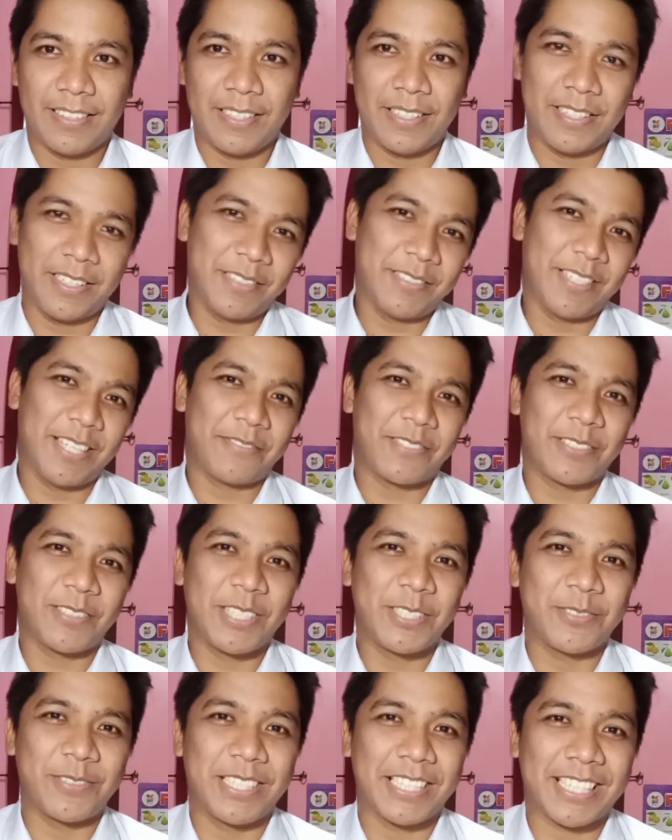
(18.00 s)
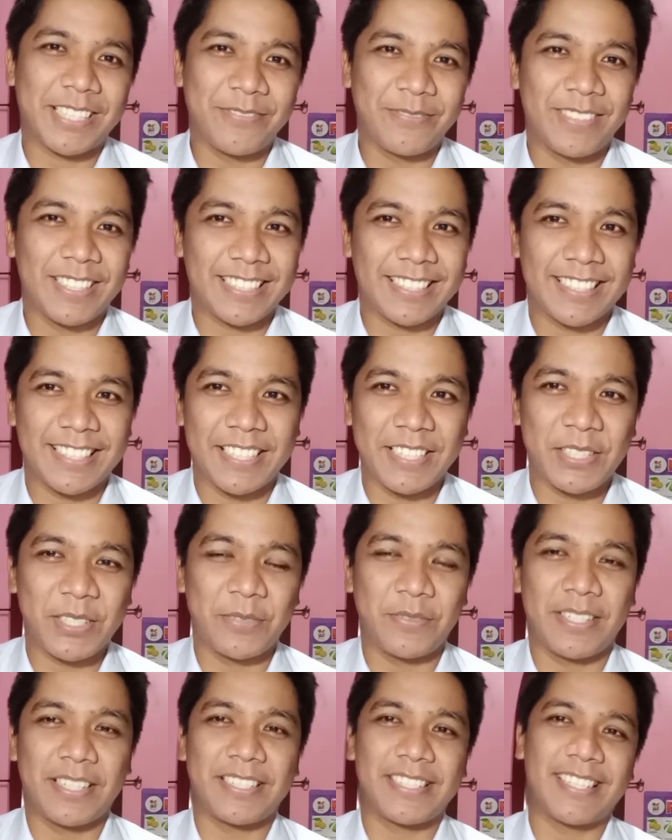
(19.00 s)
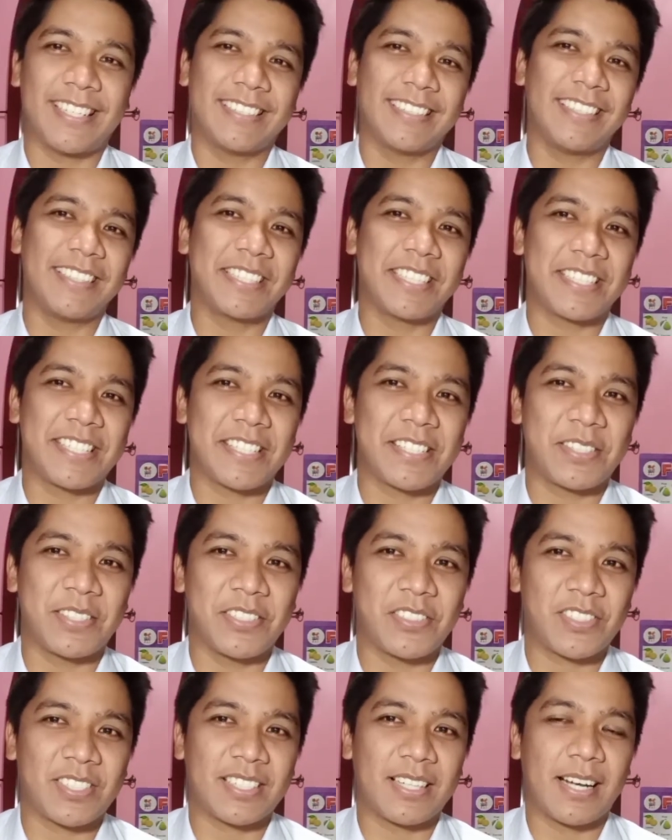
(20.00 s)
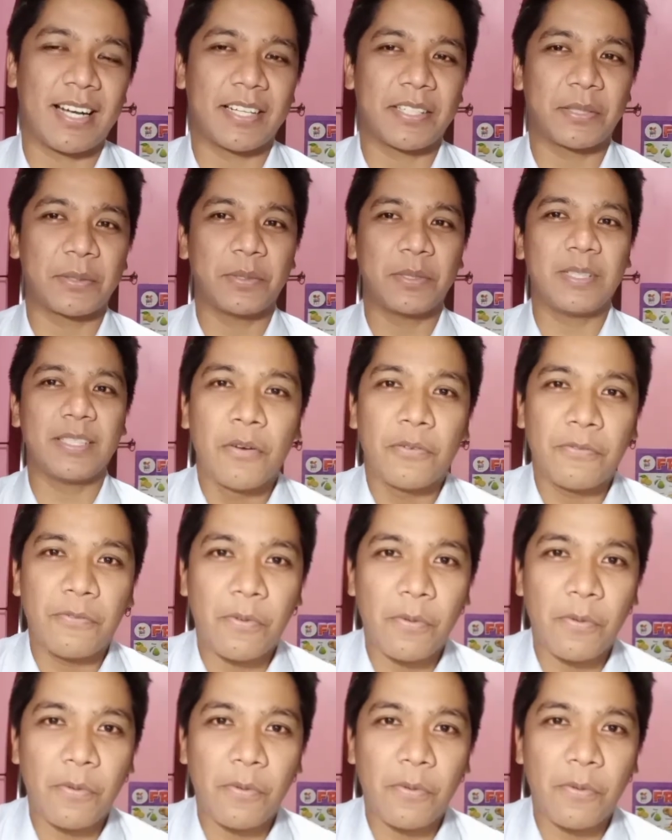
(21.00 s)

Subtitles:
Hello everyone, welcome back again to my channel. This is Teacher Harold.